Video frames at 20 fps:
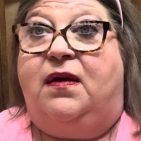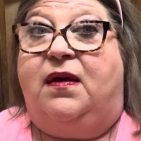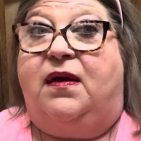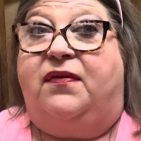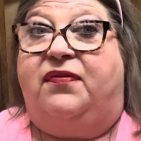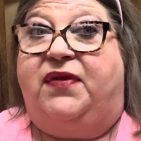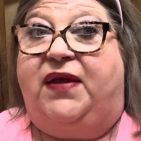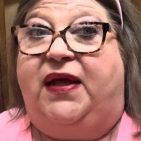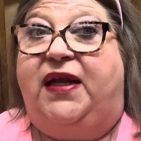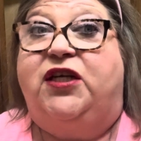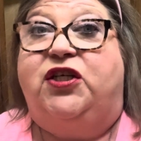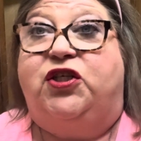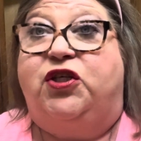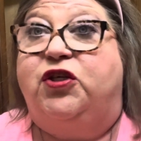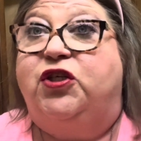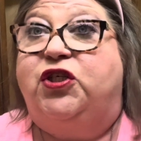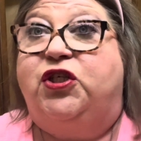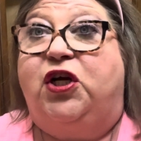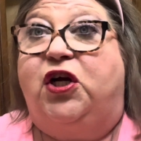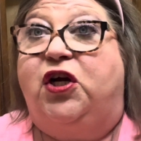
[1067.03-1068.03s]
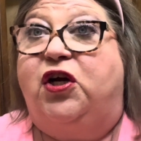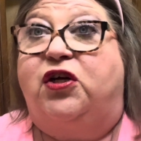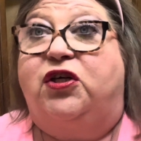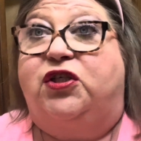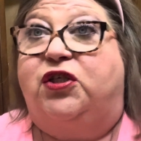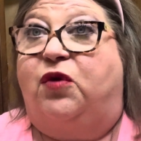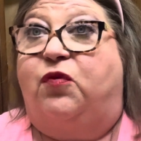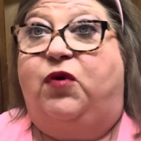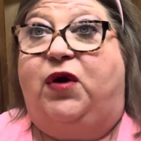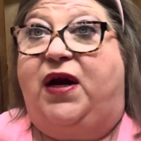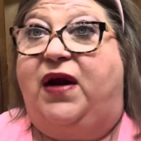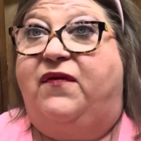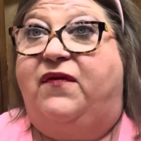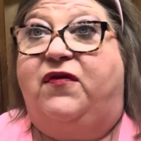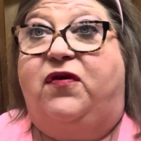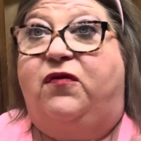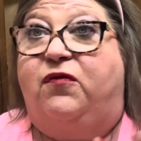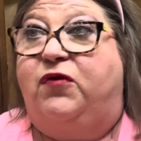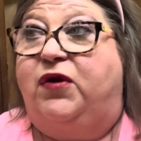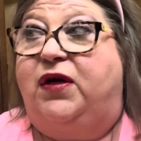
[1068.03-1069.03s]
then it's your church or
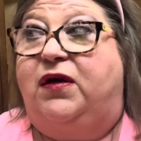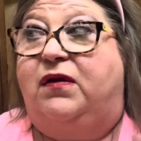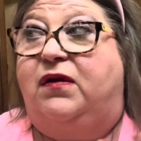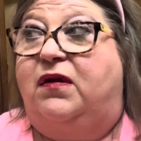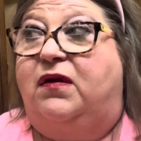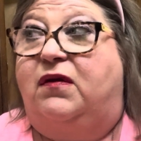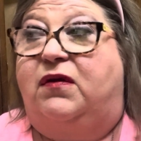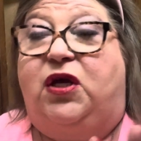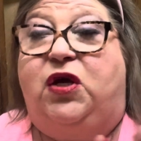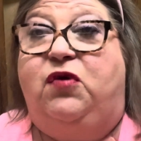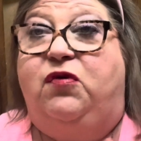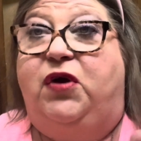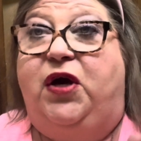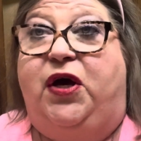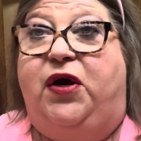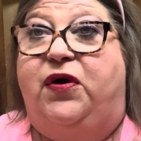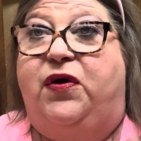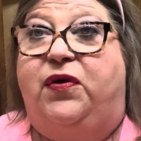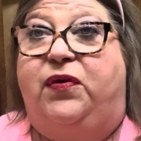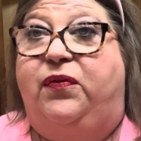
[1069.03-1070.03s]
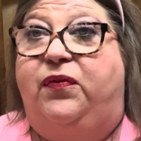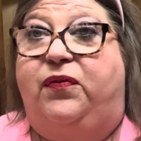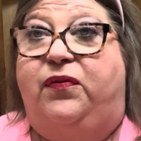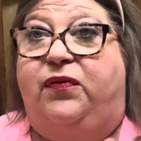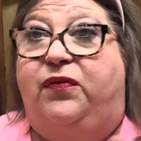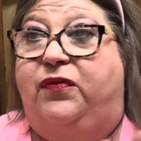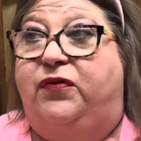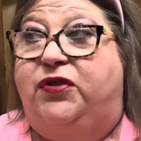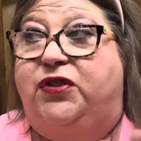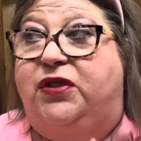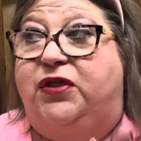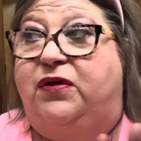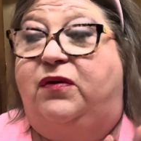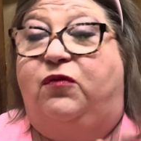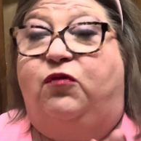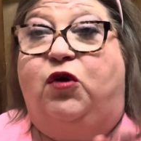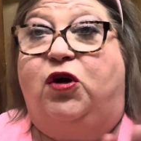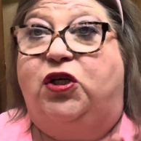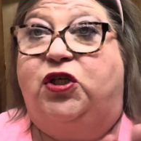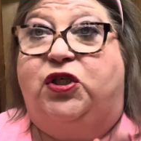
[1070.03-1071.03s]
whatever you go to
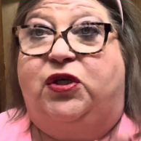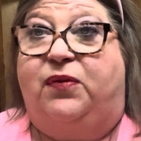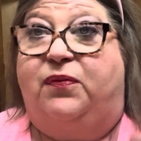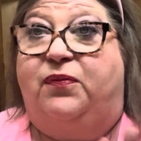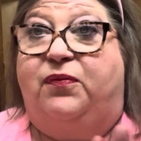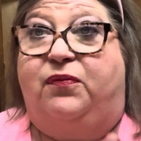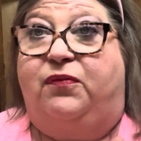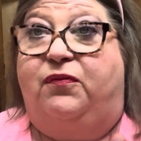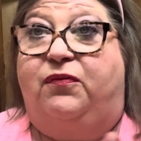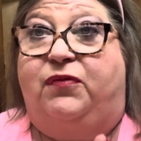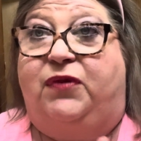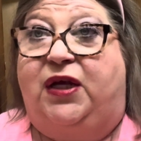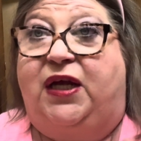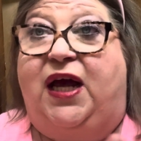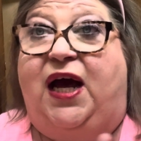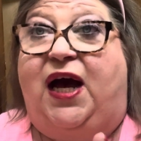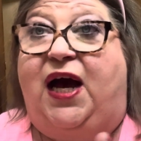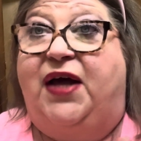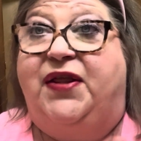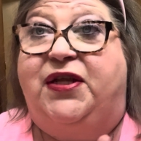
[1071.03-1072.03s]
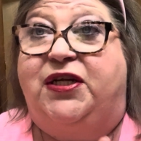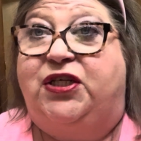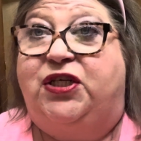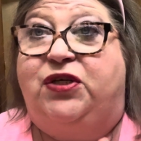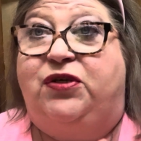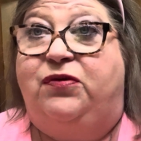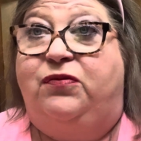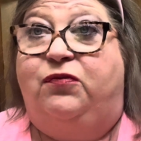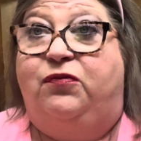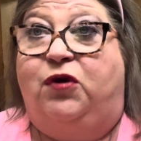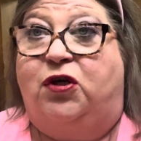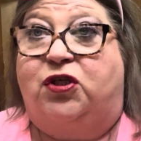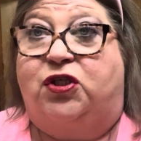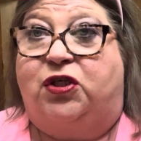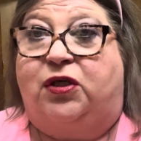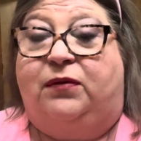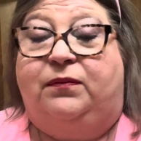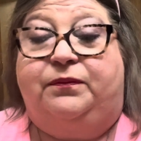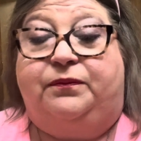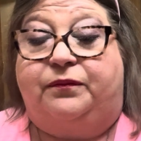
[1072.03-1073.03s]
worship the God that you
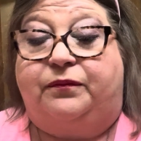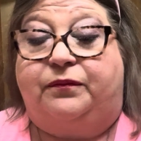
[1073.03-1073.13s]
worship,